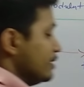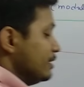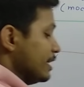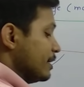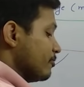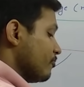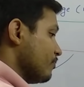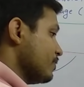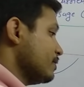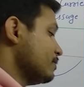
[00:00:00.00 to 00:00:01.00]
t.
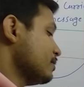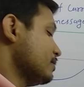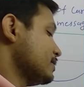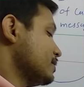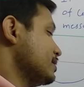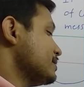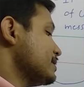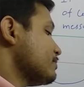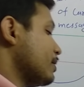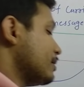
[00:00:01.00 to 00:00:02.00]
So this
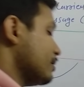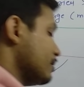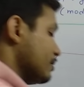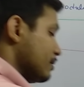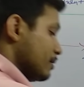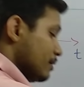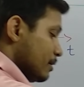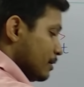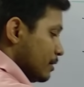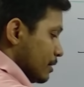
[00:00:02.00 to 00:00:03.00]
is what
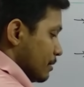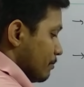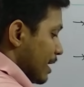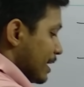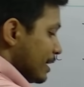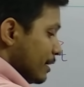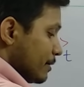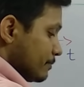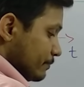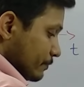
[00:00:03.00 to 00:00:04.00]
my
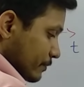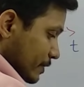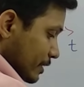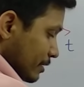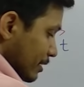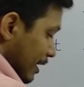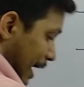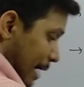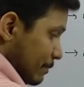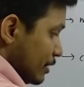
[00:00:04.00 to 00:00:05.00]

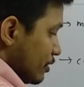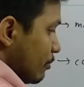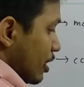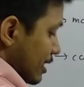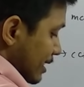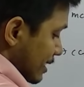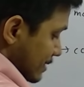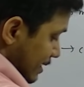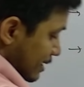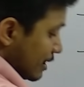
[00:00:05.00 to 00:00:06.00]
amplitude modulated
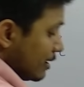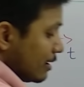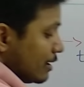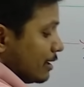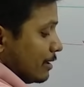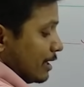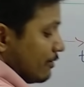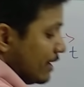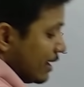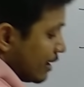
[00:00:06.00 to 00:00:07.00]
signal. Now
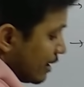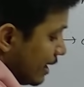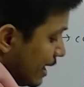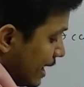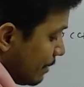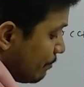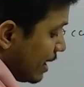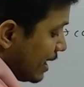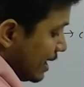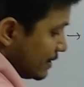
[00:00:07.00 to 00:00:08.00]
here AM by
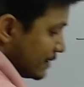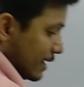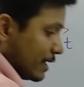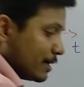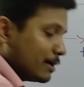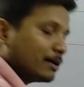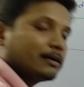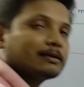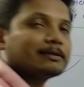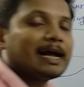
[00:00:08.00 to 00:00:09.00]
AC
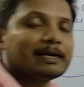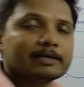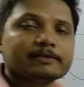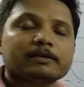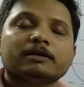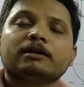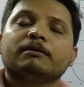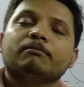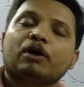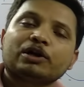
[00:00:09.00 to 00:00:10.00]
that is
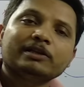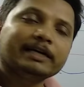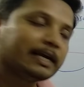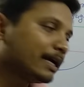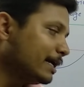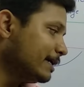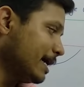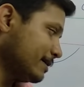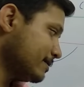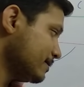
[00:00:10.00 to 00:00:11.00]
modulating
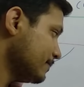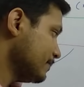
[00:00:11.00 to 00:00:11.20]
index.